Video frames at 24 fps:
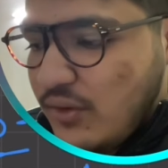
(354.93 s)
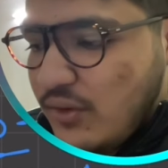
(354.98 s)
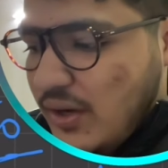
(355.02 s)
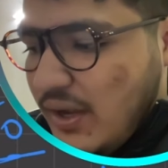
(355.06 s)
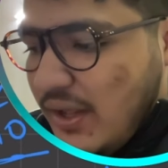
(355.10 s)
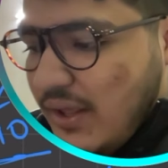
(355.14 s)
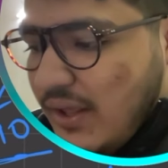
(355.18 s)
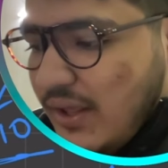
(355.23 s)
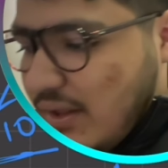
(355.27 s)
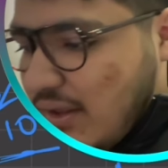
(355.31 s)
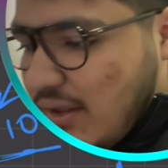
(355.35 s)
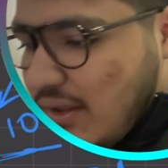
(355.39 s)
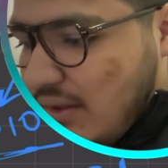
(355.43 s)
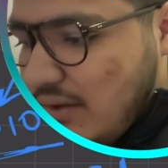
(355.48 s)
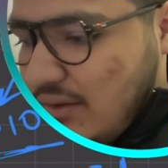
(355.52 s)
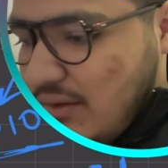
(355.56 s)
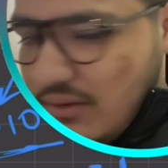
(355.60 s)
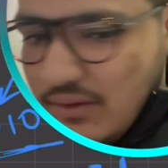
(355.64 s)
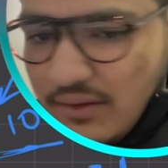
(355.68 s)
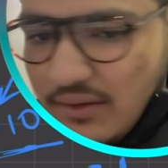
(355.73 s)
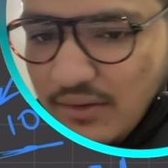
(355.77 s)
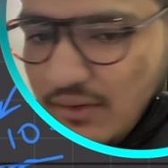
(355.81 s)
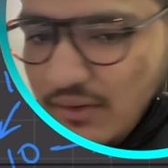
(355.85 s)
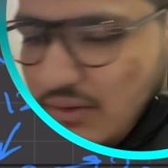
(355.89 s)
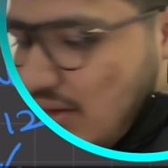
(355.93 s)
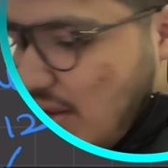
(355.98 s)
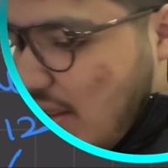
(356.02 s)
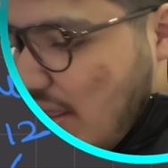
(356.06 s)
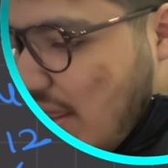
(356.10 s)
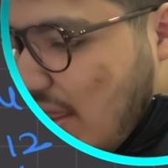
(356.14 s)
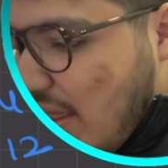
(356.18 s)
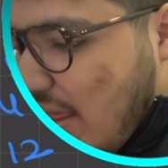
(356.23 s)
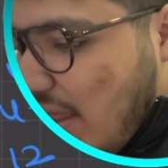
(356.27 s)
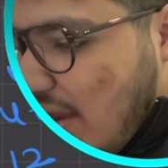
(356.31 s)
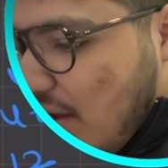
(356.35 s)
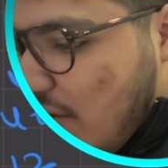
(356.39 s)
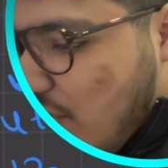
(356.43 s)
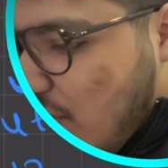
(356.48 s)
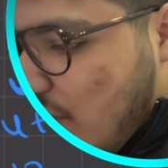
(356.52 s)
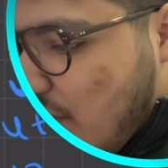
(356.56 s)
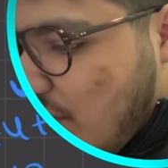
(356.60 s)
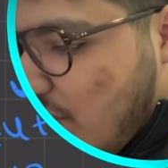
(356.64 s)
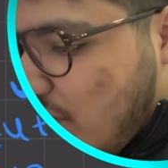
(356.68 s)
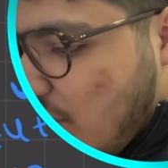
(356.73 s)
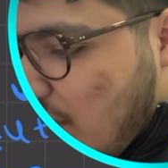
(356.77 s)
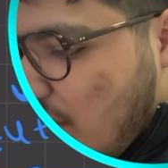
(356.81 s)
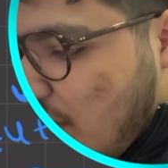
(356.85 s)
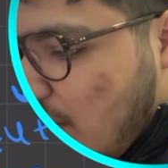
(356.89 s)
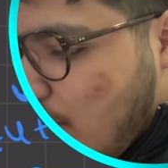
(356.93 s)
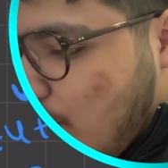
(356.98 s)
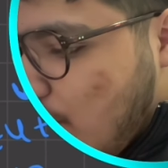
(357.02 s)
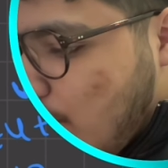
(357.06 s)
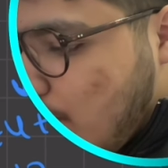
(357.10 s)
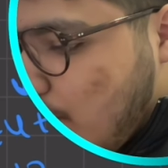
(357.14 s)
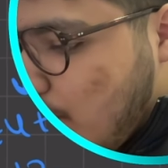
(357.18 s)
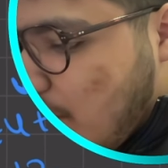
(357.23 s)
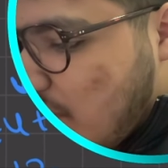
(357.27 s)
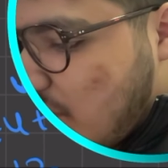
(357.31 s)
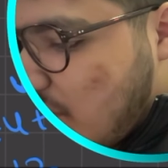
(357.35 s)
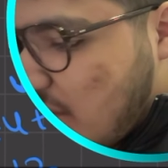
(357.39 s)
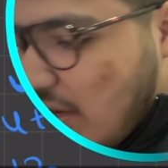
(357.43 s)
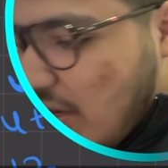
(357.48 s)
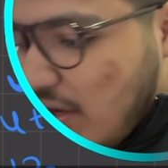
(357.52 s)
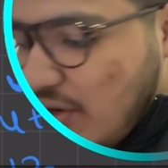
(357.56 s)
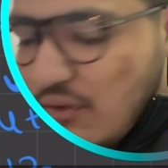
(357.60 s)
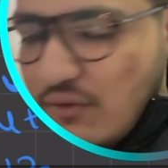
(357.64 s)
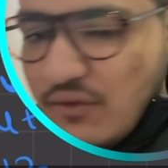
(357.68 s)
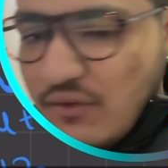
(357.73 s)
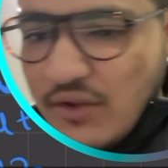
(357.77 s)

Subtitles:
like L1 value plus L2